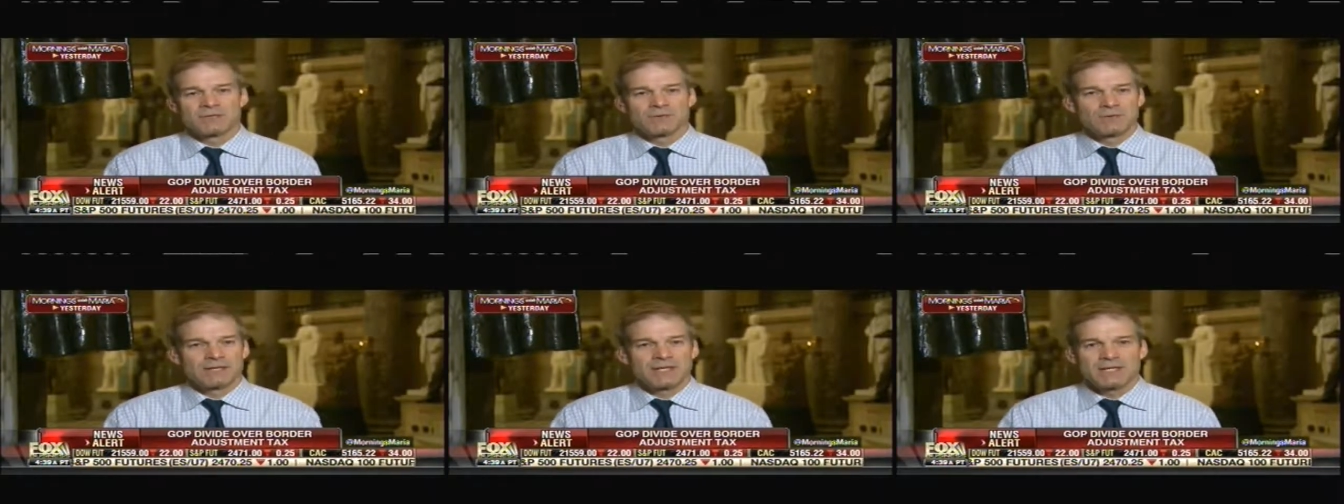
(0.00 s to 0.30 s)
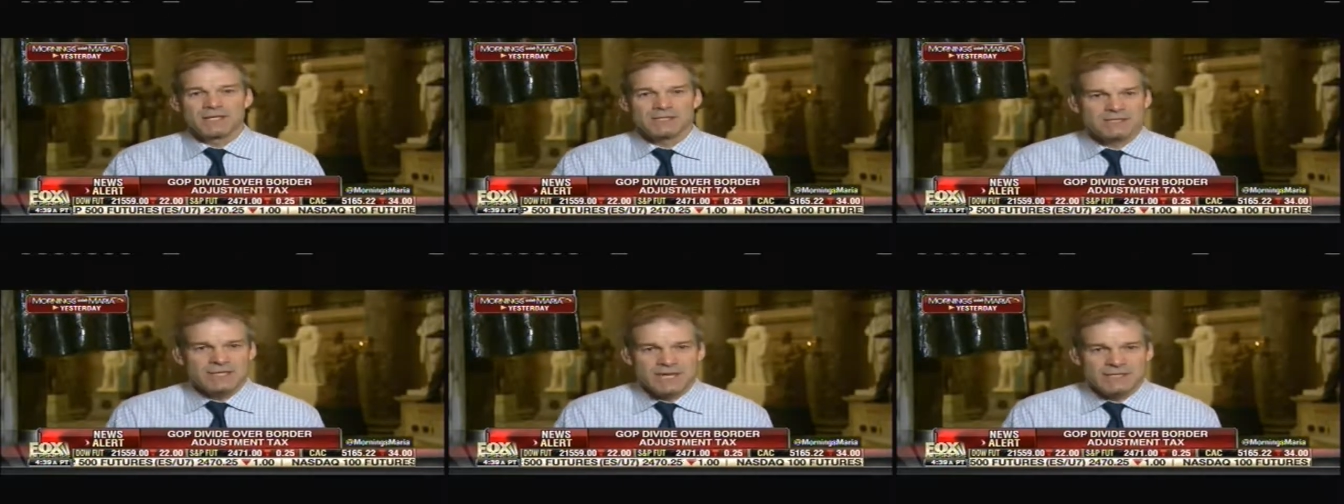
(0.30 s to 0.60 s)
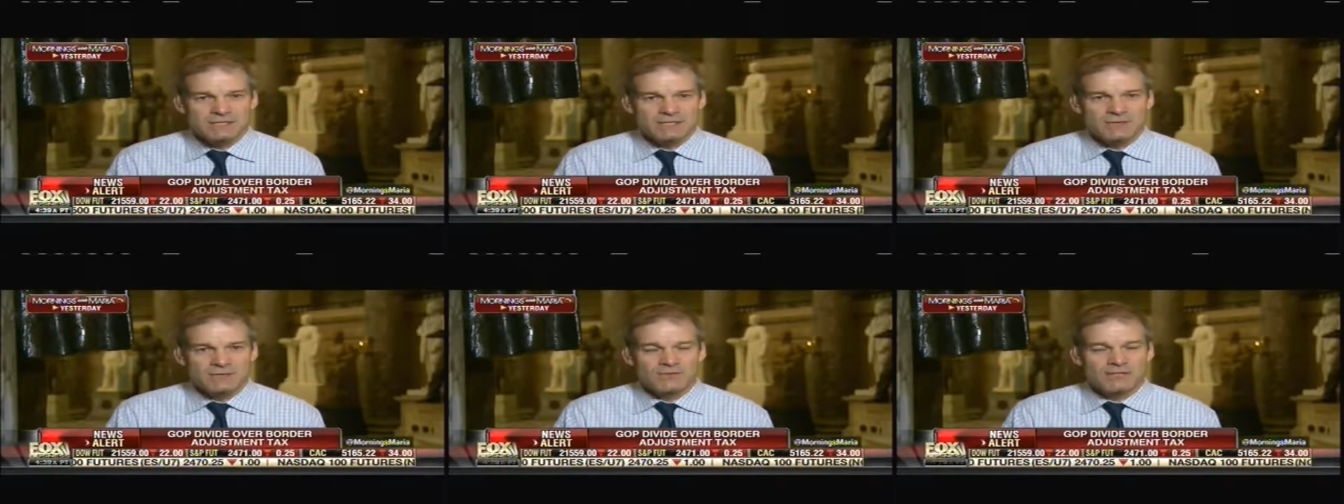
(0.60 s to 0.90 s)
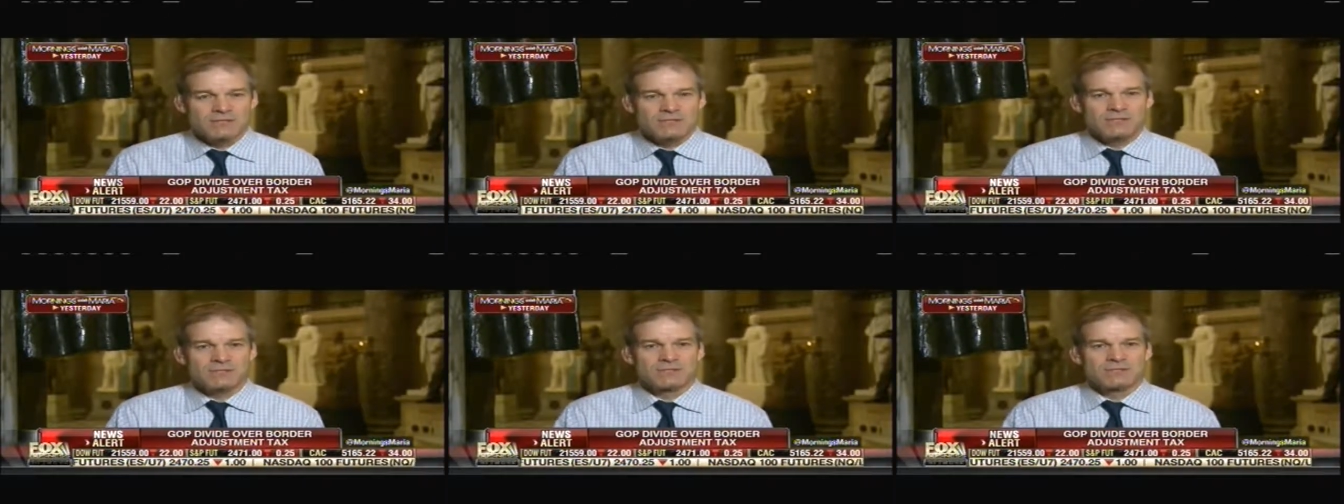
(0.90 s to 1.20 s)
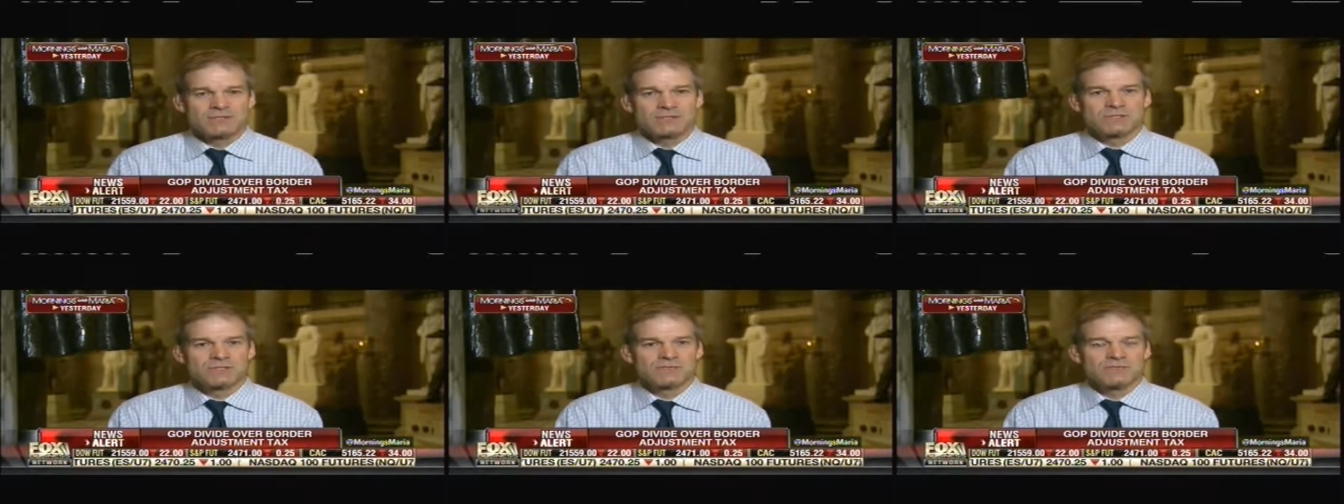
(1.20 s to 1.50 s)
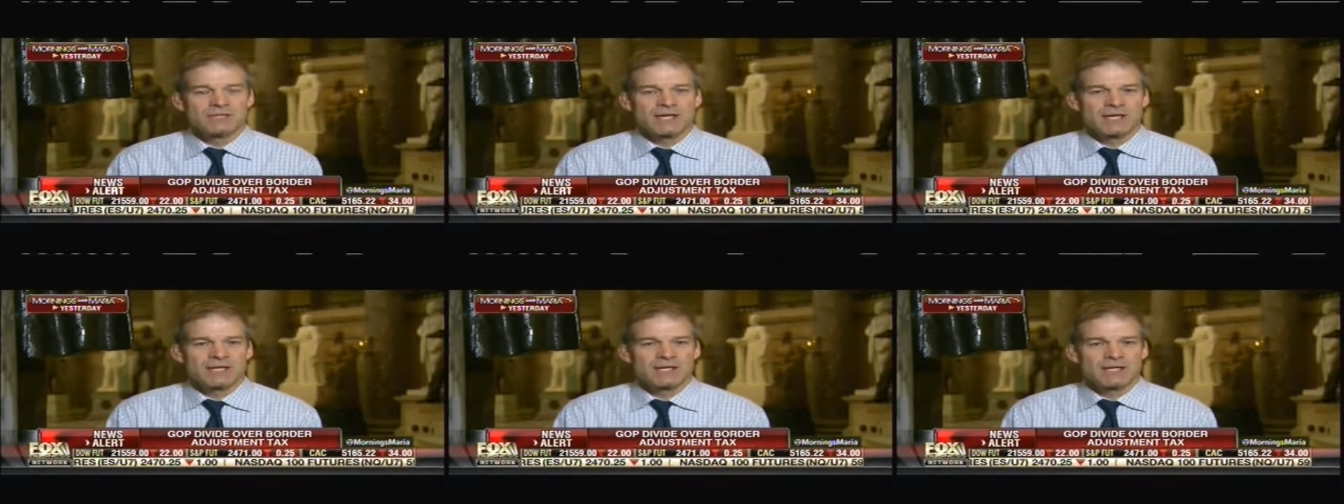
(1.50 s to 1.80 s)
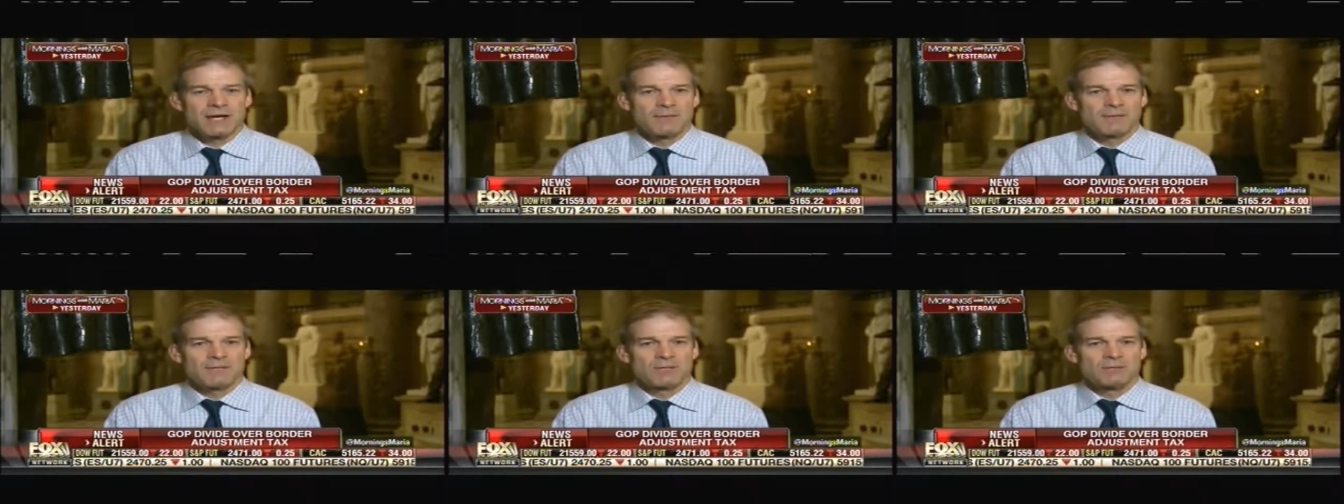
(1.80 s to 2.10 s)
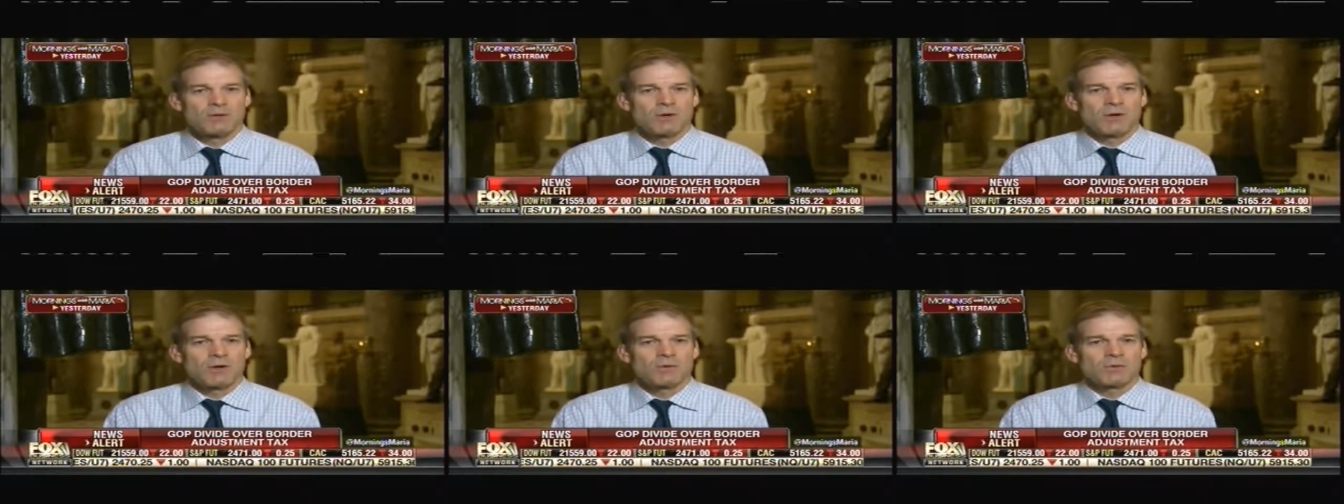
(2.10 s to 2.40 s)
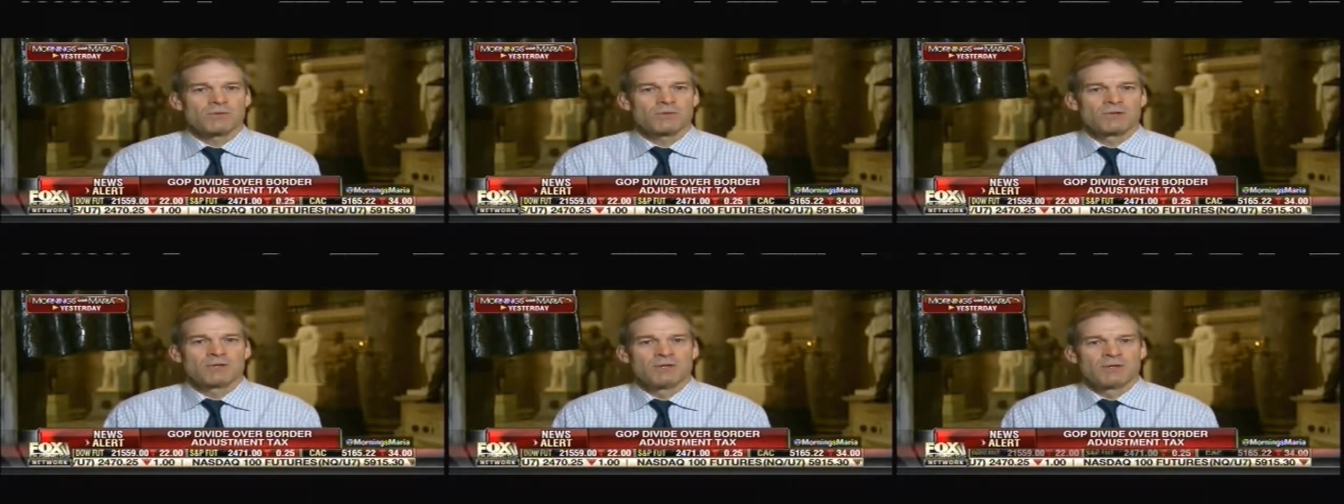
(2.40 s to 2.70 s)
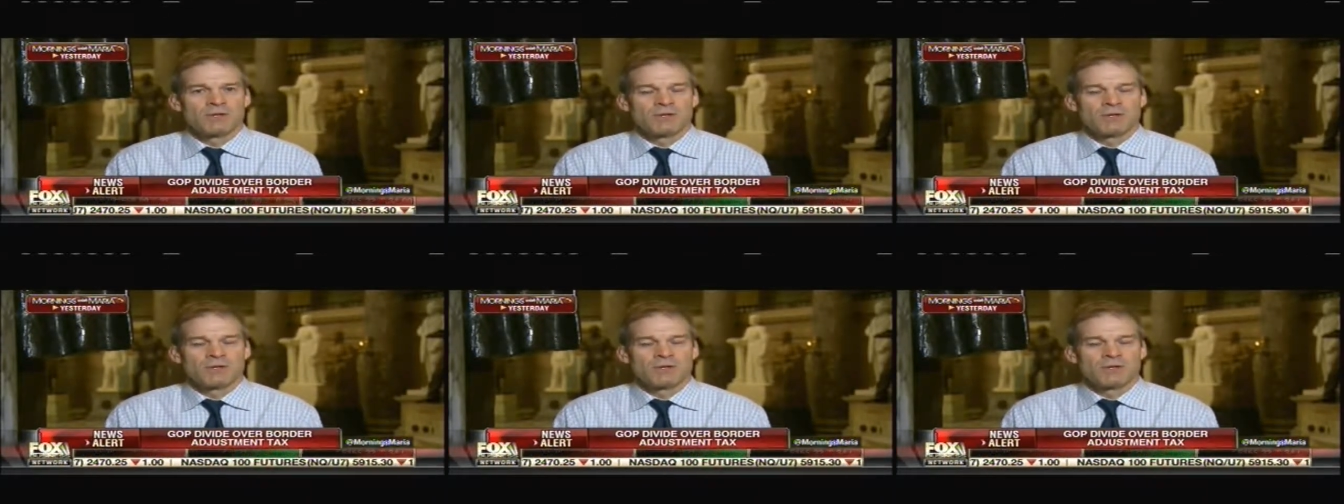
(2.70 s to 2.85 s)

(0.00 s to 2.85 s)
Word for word: creating a tax code that's conducive to economic growth.